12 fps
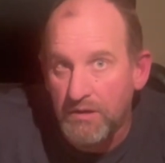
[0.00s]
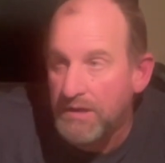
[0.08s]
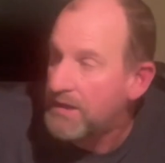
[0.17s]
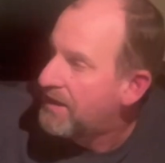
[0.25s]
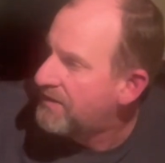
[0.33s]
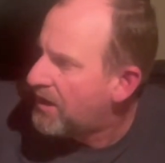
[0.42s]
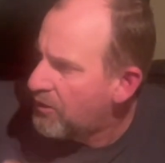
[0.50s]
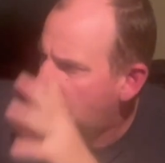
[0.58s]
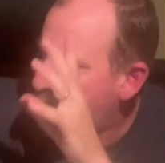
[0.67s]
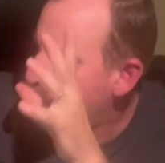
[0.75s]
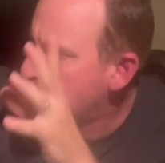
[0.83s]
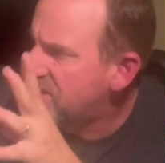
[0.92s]
in that
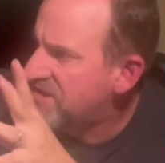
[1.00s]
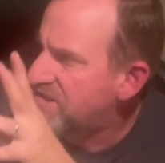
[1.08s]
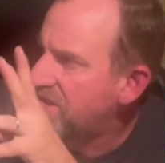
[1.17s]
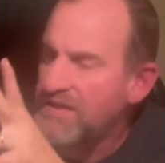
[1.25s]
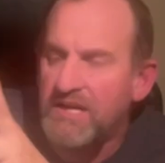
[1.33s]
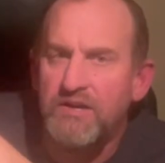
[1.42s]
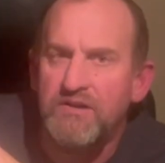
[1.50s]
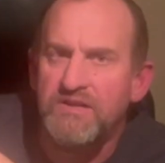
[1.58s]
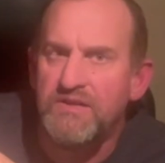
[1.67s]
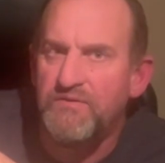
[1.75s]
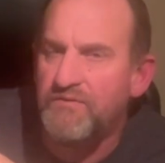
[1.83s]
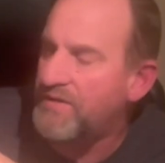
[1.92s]
whole scene underneath the
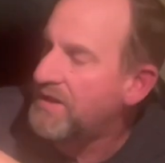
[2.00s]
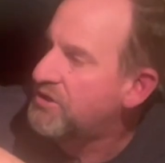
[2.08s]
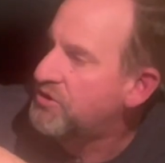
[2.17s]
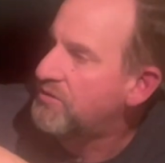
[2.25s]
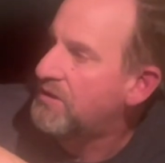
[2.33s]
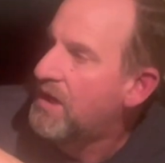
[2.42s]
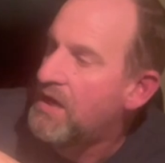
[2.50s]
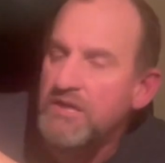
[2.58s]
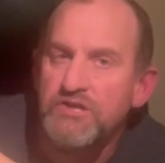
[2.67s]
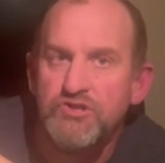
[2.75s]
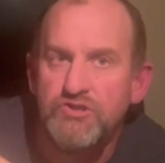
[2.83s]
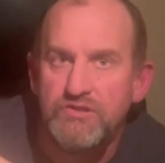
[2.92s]
fig tree
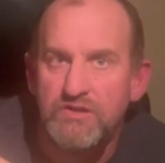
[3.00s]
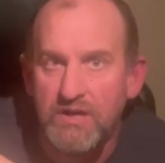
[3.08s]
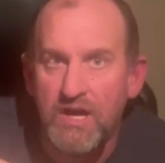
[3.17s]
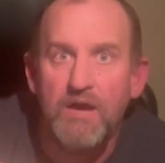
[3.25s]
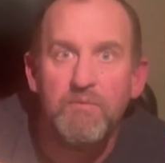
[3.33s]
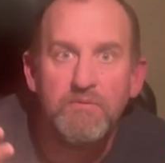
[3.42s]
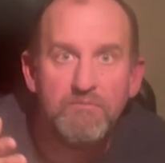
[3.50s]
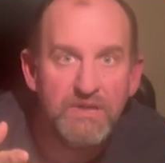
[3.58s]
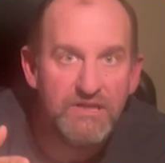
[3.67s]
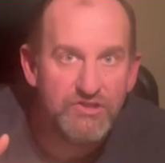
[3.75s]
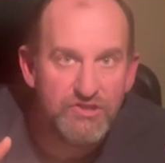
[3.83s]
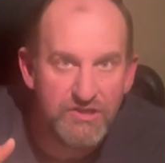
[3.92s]
to come and meet
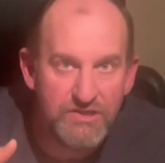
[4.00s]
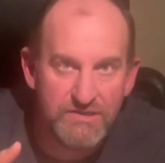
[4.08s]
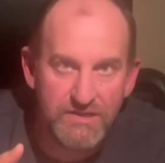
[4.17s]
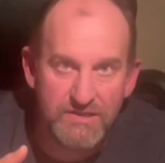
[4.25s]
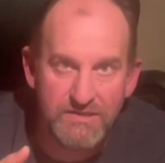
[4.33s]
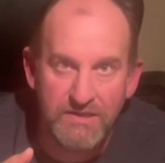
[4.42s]
Jesus.